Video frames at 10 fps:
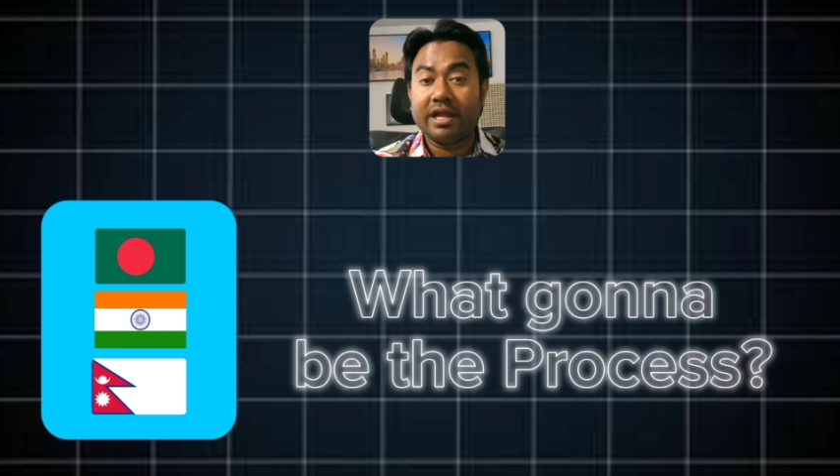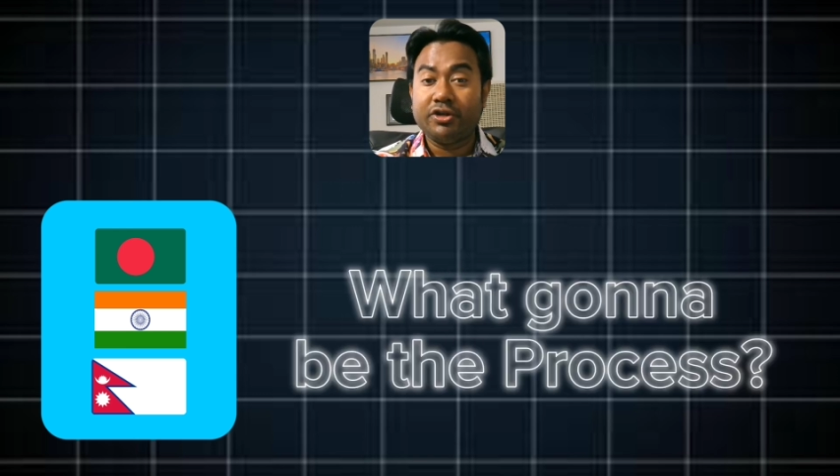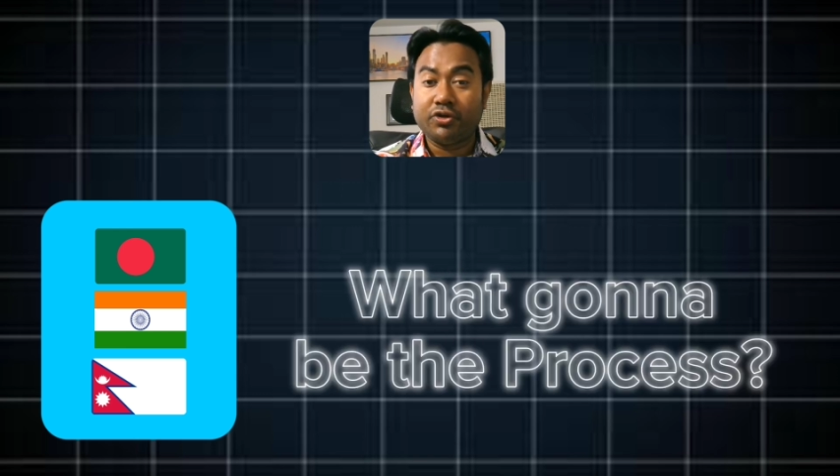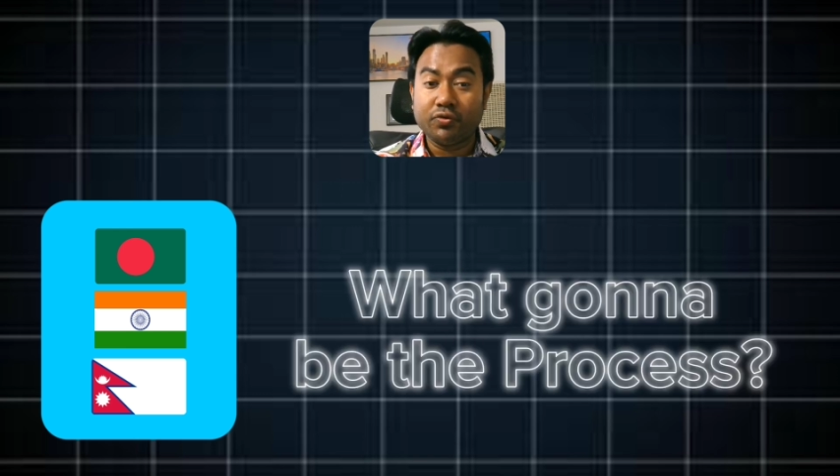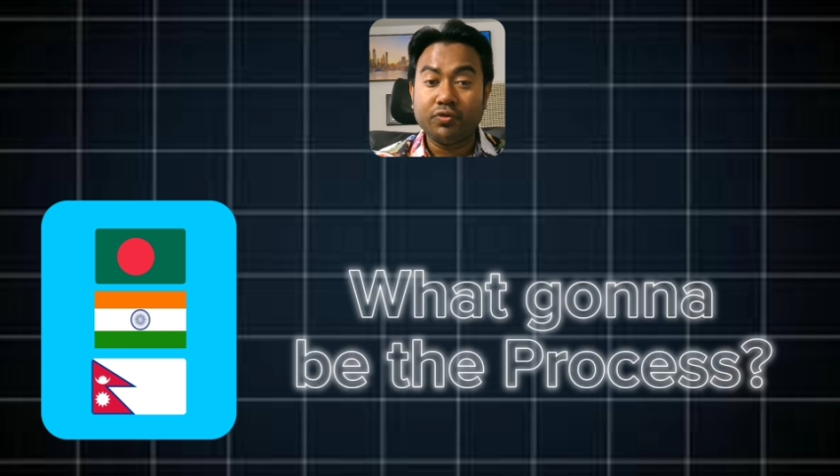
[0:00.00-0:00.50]

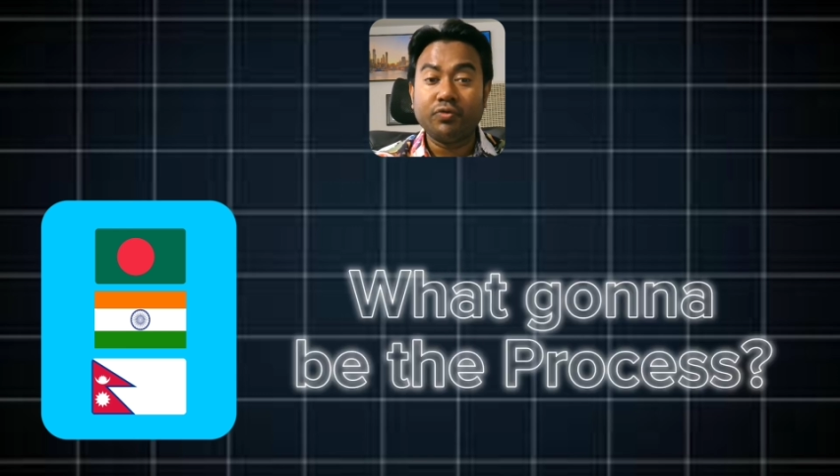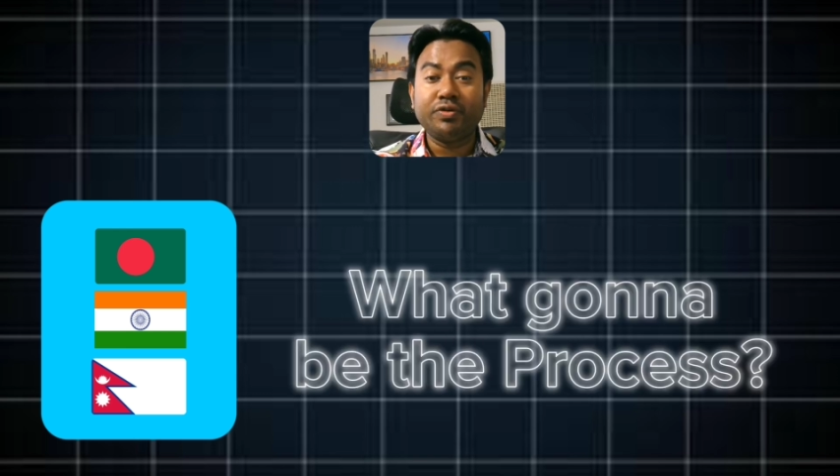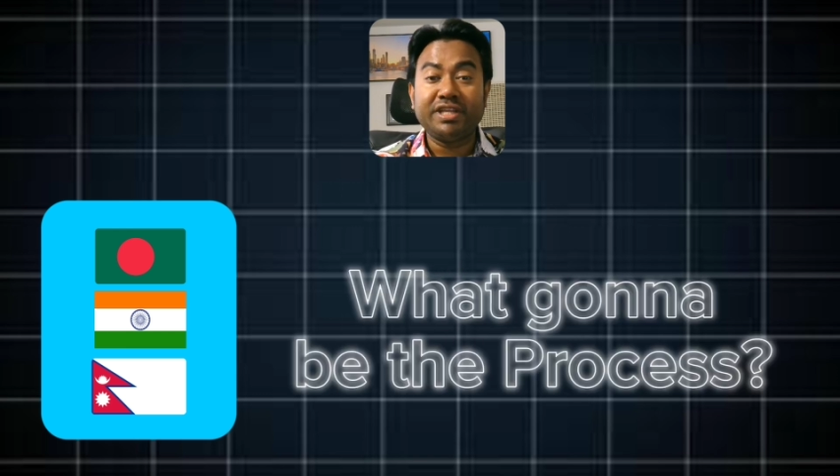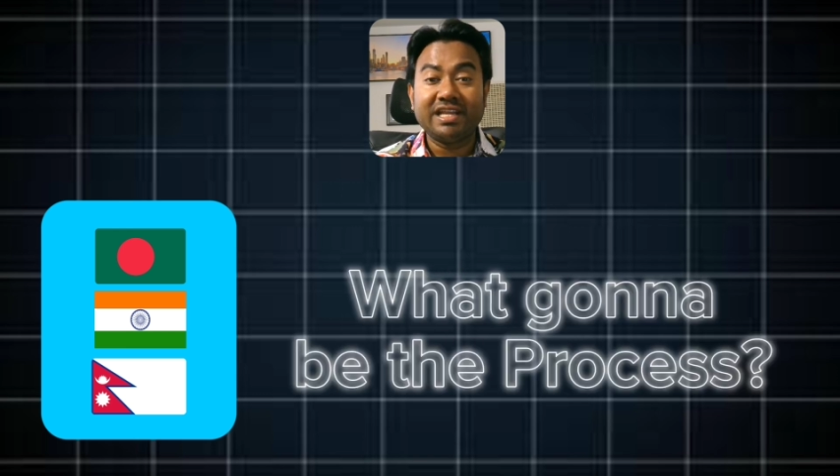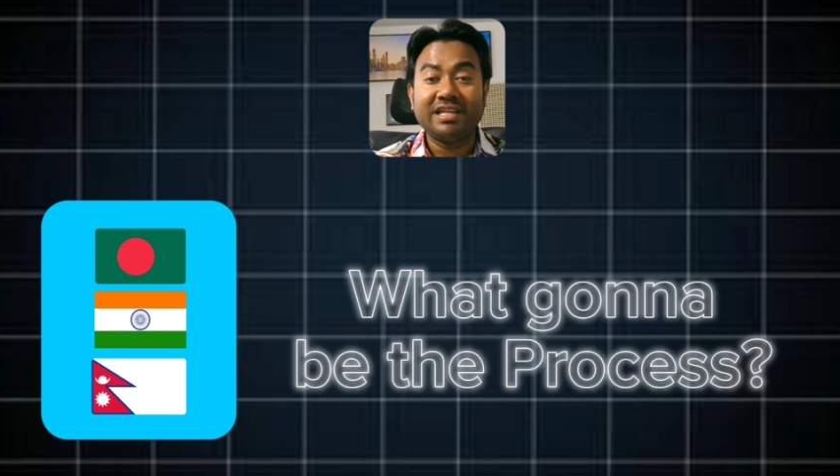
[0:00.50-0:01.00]
and do you
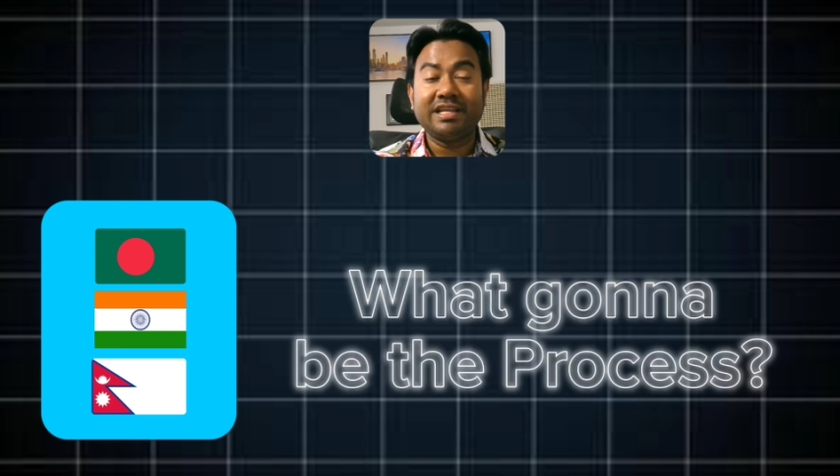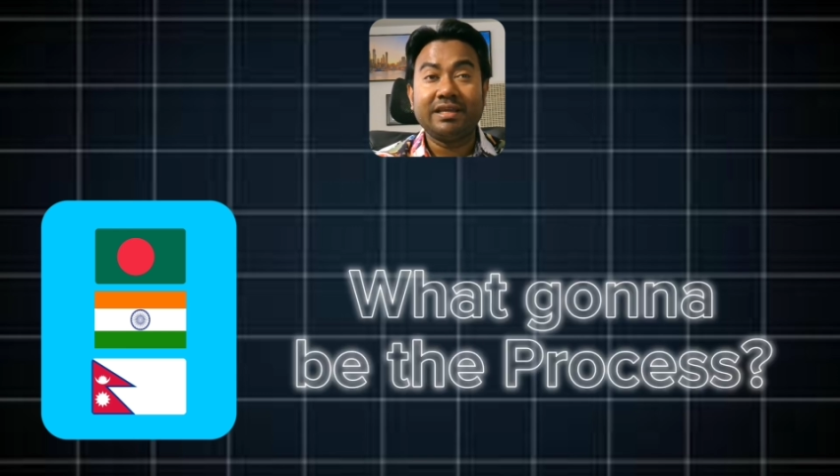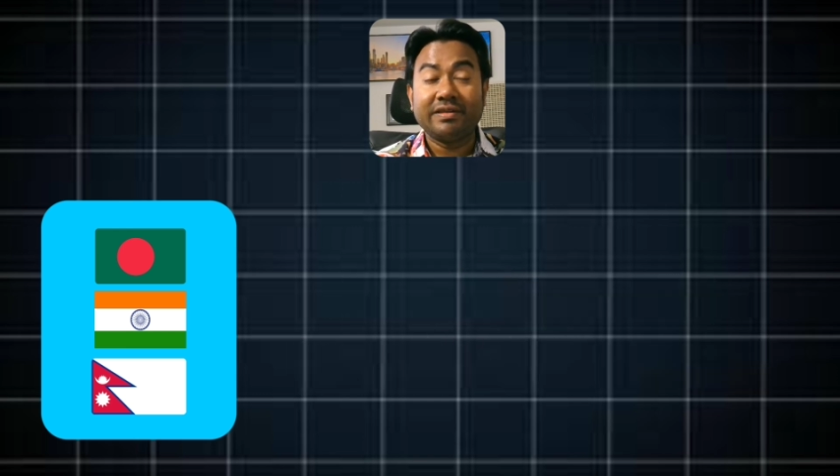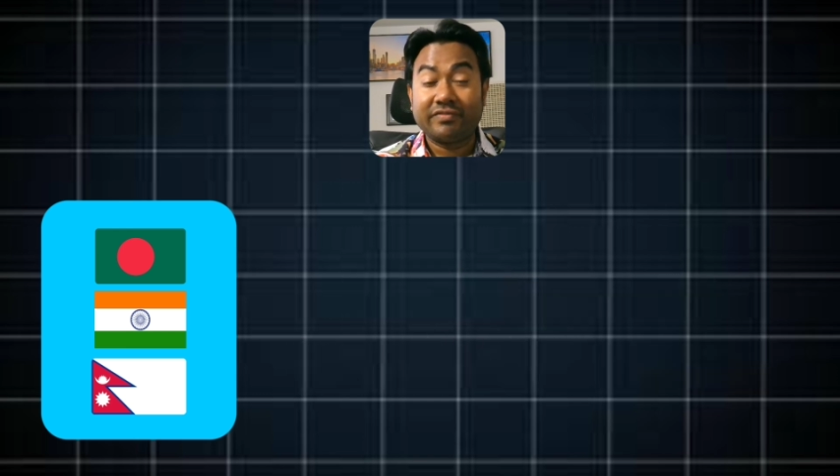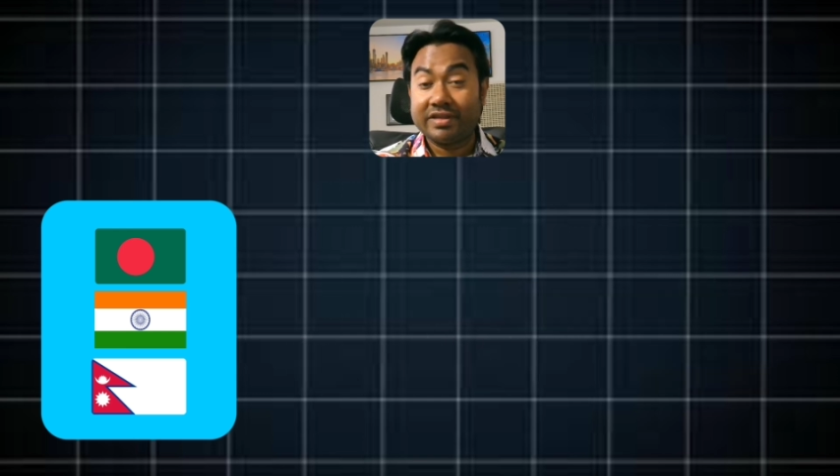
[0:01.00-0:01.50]
really
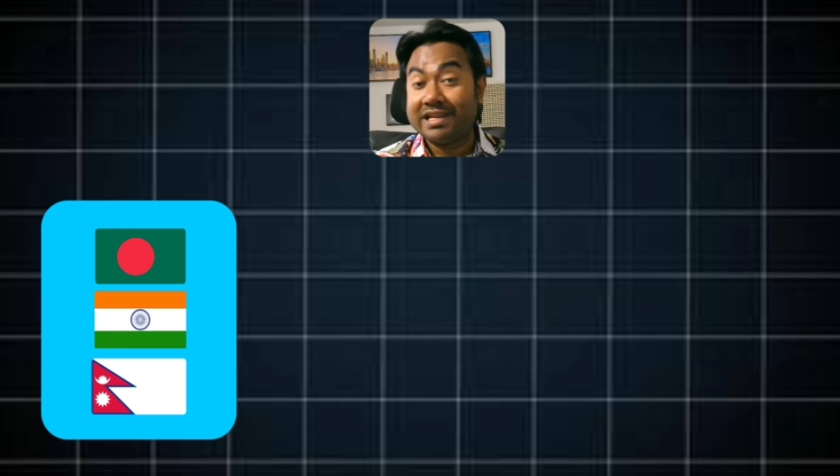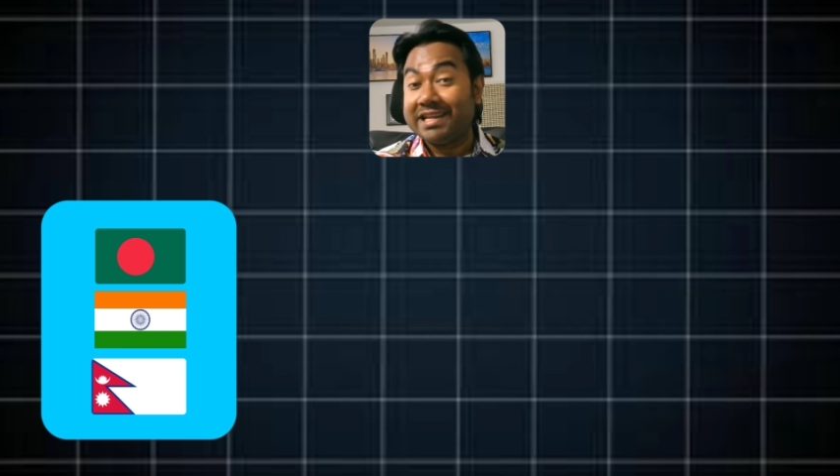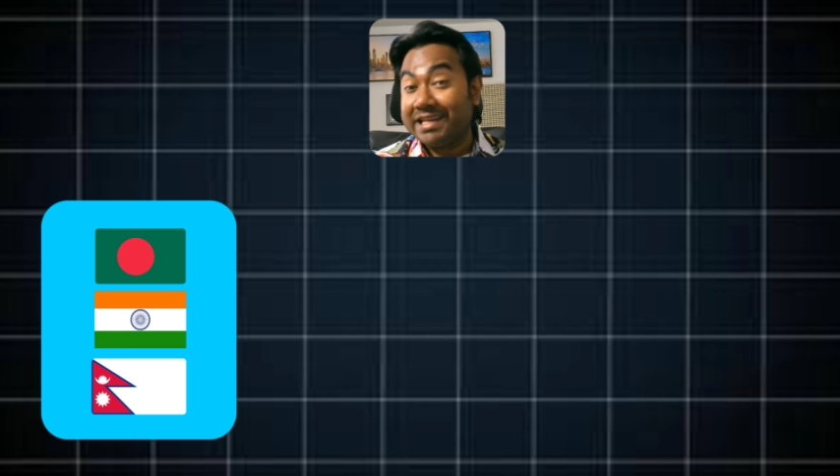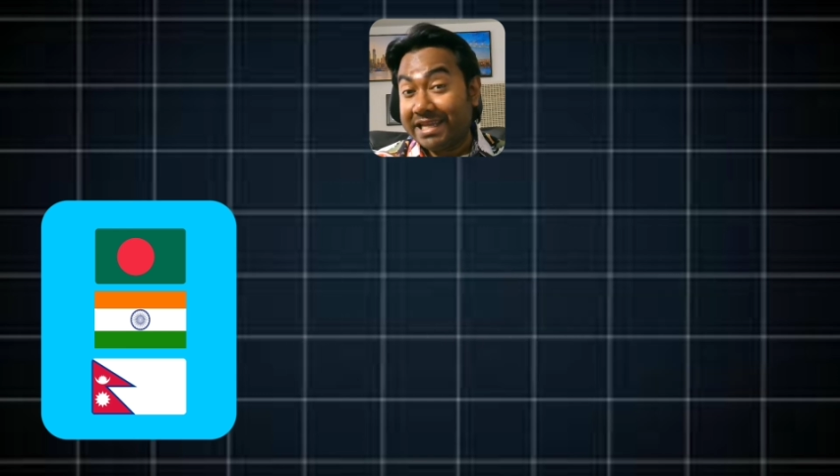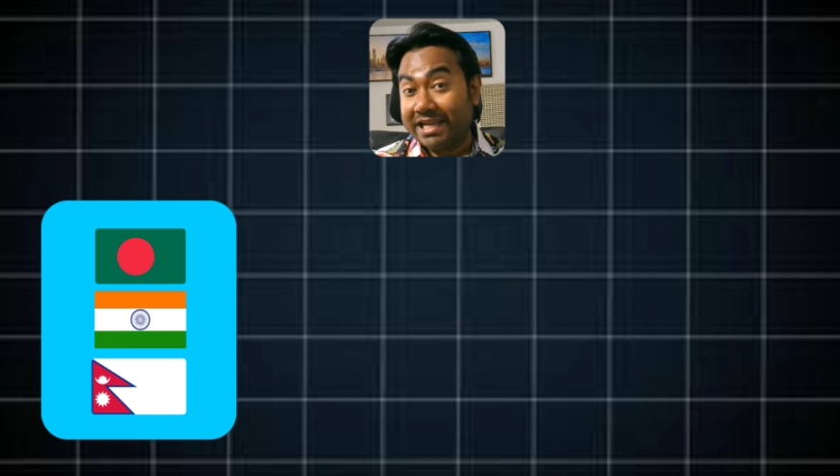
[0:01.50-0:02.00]

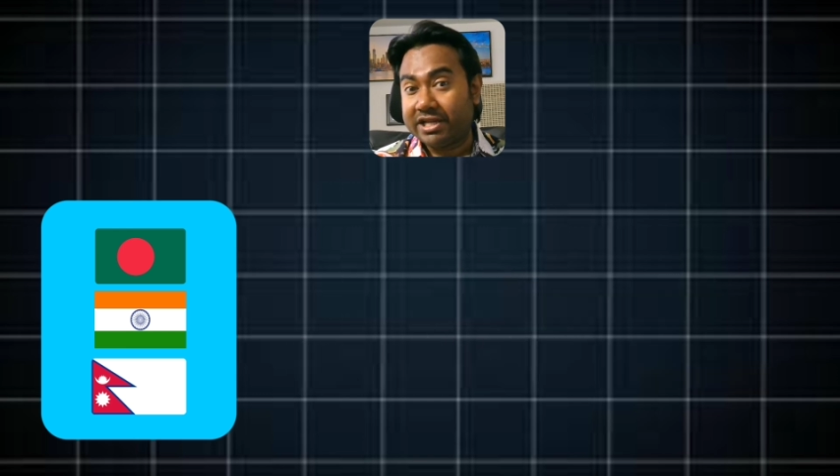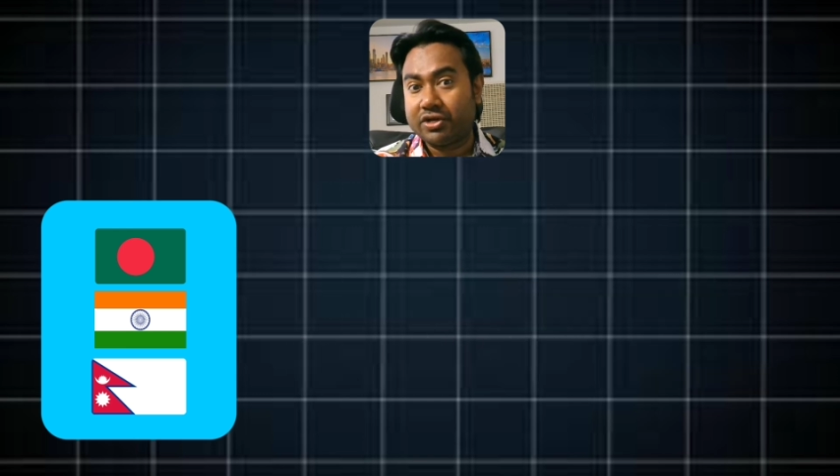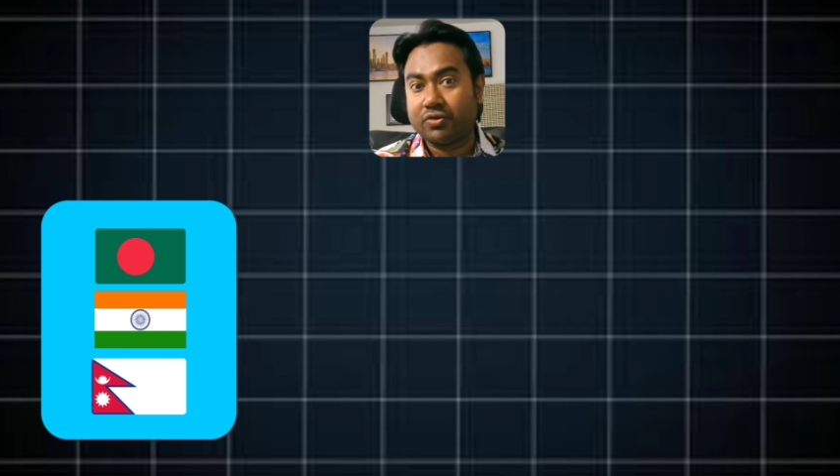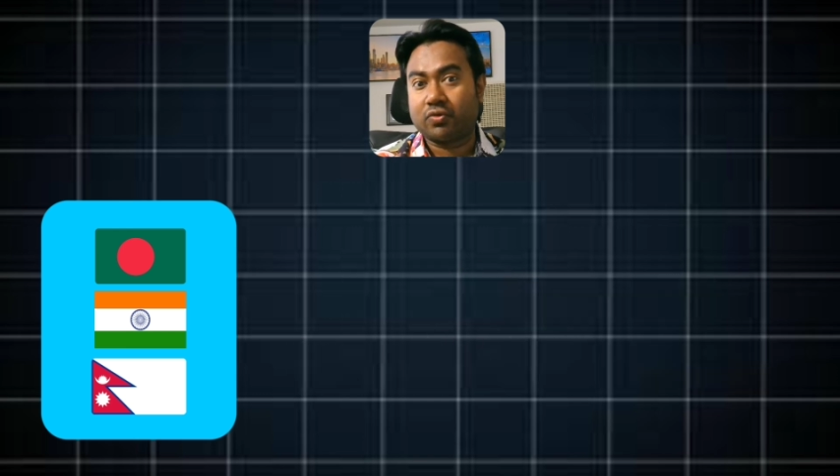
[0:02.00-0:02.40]
really need